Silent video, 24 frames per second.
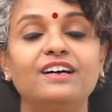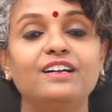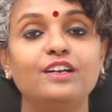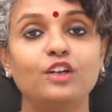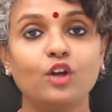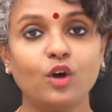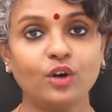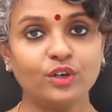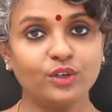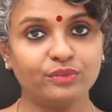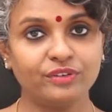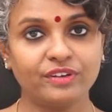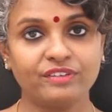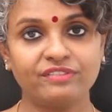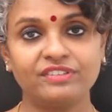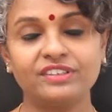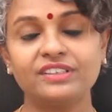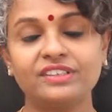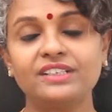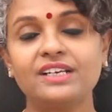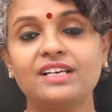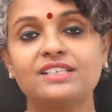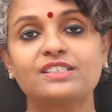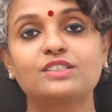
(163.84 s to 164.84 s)
A lot of
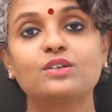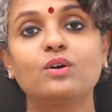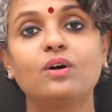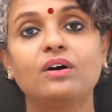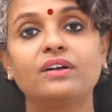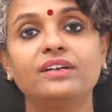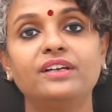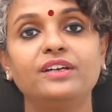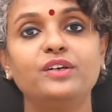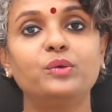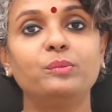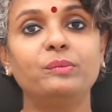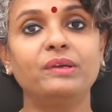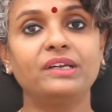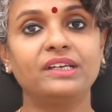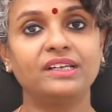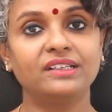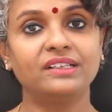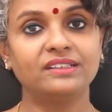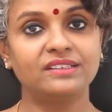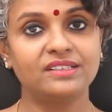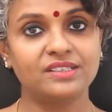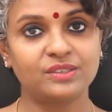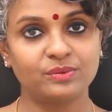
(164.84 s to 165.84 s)
effort has gone into
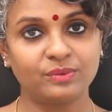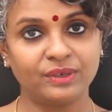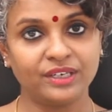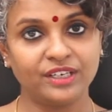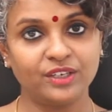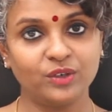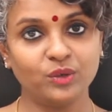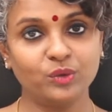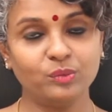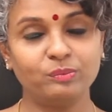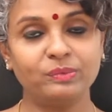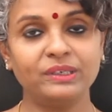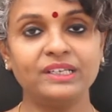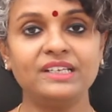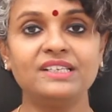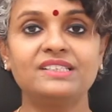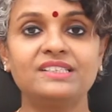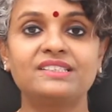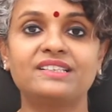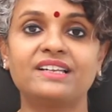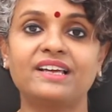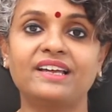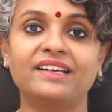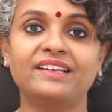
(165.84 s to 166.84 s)
making this video.
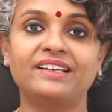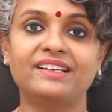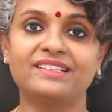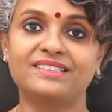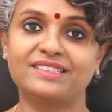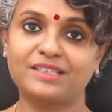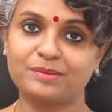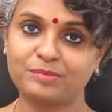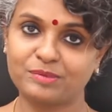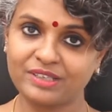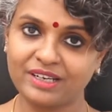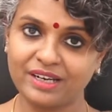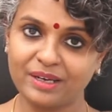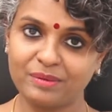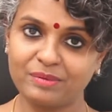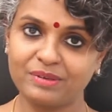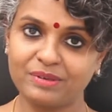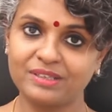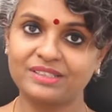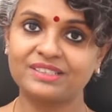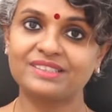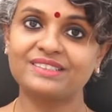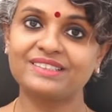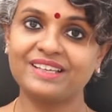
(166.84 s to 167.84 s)
Please like and subscribe
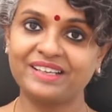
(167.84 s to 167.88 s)
us.